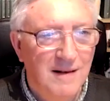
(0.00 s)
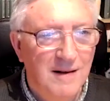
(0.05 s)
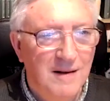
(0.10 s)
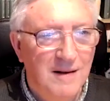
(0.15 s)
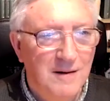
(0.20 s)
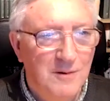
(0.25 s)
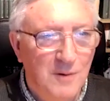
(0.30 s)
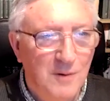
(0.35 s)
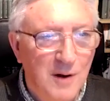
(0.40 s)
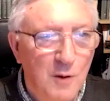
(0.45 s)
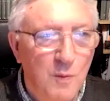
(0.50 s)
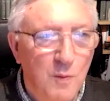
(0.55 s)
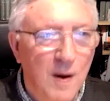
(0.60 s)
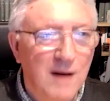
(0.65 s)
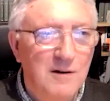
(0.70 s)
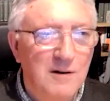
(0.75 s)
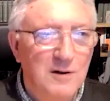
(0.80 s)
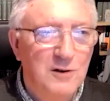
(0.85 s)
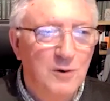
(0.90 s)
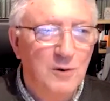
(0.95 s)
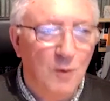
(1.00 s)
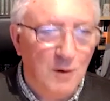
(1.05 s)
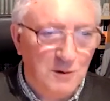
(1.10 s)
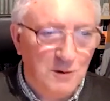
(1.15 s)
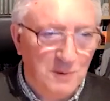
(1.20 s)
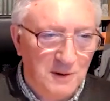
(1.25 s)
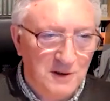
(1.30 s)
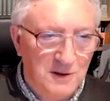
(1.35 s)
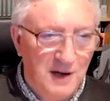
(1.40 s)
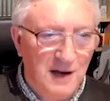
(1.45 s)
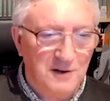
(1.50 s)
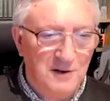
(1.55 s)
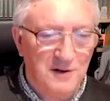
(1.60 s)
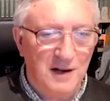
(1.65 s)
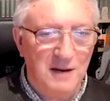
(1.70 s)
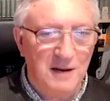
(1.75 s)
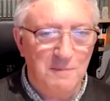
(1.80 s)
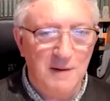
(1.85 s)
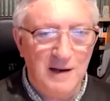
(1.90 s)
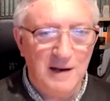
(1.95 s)
There's only one source which says
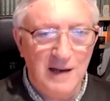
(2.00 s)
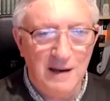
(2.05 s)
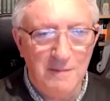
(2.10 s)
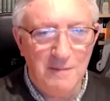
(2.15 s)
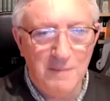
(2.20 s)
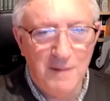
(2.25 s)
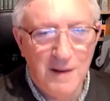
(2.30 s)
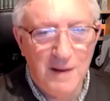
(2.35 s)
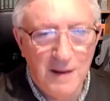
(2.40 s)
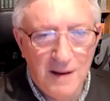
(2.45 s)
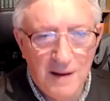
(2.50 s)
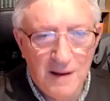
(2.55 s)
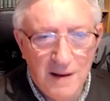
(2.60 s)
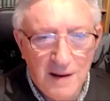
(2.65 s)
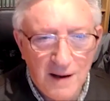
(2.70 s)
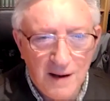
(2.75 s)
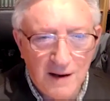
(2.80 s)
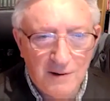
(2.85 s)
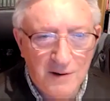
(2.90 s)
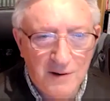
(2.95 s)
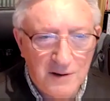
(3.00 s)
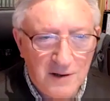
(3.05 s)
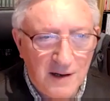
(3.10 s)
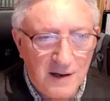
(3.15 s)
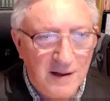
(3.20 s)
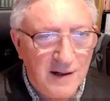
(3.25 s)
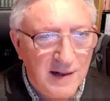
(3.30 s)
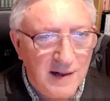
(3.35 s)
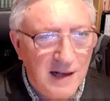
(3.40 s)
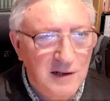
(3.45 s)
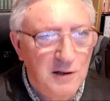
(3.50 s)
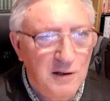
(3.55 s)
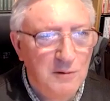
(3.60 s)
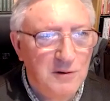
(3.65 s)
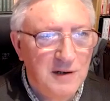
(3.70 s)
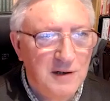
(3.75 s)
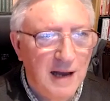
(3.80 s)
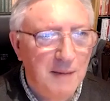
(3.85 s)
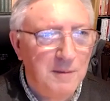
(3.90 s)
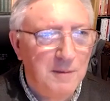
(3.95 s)
that he became a Christian, and that's
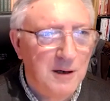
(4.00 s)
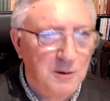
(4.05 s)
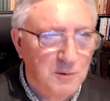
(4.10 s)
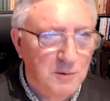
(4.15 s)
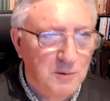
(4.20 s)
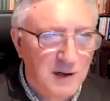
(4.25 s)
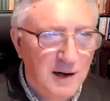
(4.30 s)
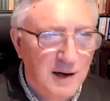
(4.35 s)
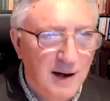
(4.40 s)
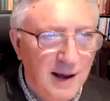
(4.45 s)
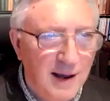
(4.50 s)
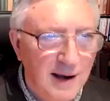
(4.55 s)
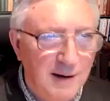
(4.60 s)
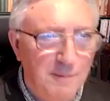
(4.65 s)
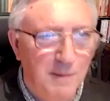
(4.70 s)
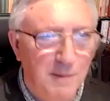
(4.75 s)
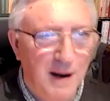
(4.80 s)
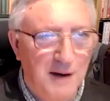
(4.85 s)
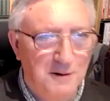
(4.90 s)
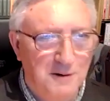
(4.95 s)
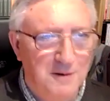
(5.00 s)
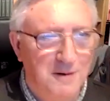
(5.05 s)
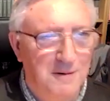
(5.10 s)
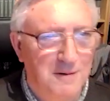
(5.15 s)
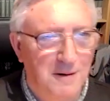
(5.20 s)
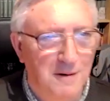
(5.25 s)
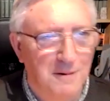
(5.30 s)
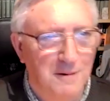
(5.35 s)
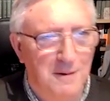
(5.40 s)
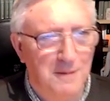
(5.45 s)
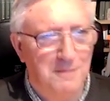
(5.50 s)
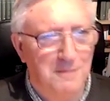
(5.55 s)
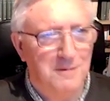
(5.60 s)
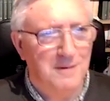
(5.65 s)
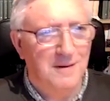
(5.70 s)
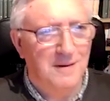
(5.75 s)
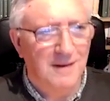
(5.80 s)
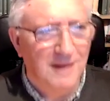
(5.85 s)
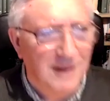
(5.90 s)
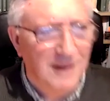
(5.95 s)
Eusebius, was a lying bastard, you
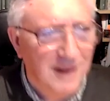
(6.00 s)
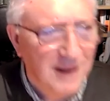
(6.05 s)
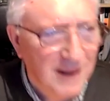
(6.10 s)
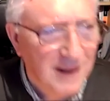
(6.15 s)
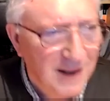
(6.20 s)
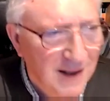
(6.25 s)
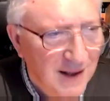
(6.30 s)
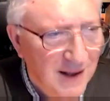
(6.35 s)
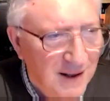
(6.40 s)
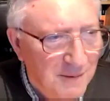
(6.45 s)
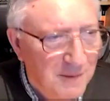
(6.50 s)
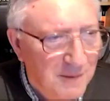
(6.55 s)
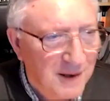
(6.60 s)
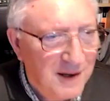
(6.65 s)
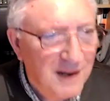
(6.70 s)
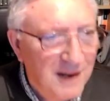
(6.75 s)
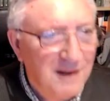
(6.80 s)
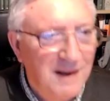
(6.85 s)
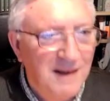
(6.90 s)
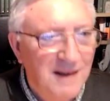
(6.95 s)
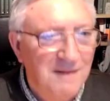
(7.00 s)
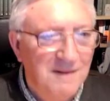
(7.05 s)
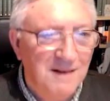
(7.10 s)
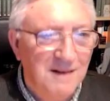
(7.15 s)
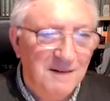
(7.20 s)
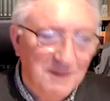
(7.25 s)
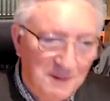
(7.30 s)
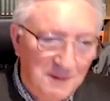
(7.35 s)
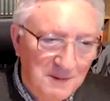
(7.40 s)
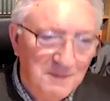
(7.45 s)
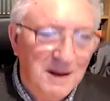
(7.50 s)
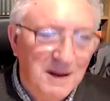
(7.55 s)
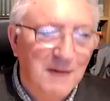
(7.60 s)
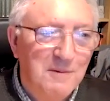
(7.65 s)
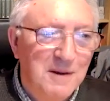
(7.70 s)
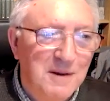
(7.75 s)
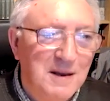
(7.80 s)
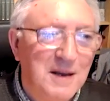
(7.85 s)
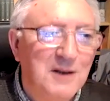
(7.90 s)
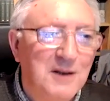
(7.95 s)
know. but he,
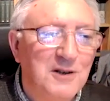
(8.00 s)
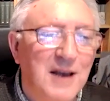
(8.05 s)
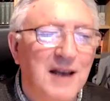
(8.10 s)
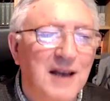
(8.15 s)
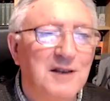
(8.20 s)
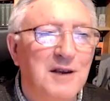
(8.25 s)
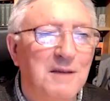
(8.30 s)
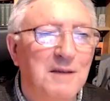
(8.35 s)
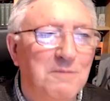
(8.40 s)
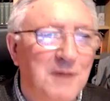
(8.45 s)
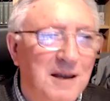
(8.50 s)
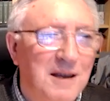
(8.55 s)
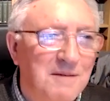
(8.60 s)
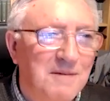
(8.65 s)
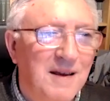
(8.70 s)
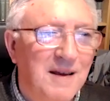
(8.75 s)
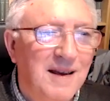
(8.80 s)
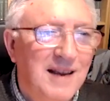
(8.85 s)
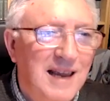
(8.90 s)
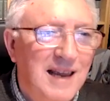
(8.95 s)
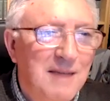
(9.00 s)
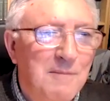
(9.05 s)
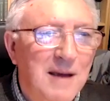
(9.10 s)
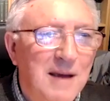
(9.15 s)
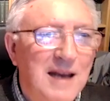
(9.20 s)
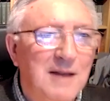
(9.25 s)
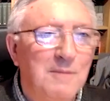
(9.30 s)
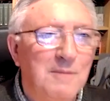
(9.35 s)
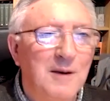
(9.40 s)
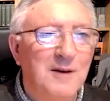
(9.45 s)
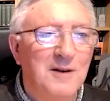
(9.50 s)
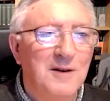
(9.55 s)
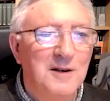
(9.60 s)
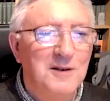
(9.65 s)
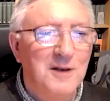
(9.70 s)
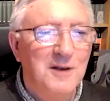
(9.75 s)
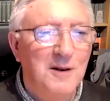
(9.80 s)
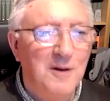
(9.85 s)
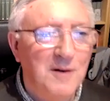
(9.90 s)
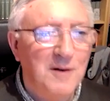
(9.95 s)
he, he says he, he, he made him a
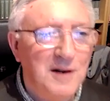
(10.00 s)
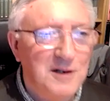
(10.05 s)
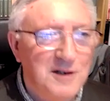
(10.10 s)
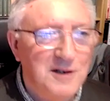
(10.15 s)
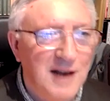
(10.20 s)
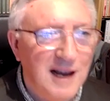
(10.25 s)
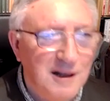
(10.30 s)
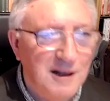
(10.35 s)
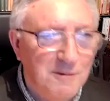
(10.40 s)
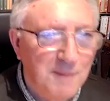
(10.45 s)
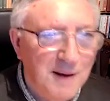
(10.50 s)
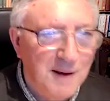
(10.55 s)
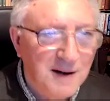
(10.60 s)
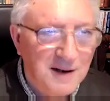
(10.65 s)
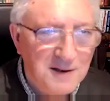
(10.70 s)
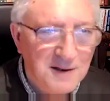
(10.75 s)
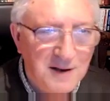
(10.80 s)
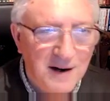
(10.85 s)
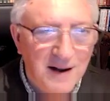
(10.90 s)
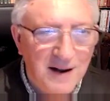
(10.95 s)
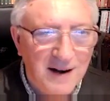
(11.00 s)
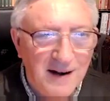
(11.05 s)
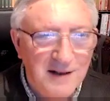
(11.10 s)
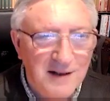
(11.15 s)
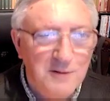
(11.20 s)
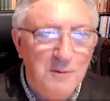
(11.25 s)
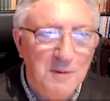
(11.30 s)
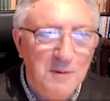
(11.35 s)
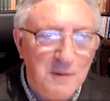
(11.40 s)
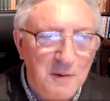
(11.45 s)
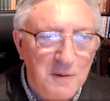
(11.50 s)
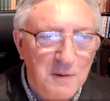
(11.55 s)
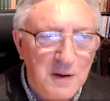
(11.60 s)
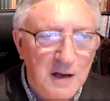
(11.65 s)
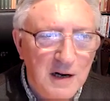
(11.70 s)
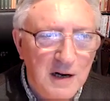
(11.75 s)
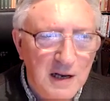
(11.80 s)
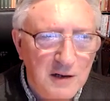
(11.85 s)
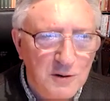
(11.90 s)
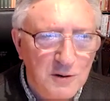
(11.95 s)
Christian on his deathbed. It's like that, so we wouldn't
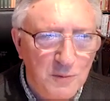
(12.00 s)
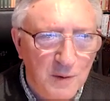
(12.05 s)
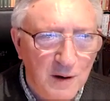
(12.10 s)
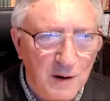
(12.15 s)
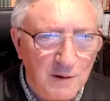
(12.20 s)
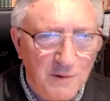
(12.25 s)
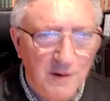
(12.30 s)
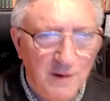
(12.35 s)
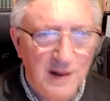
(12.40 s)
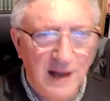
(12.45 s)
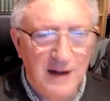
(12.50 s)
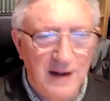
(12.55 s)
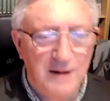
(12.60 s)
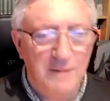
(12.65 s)
get his word for that.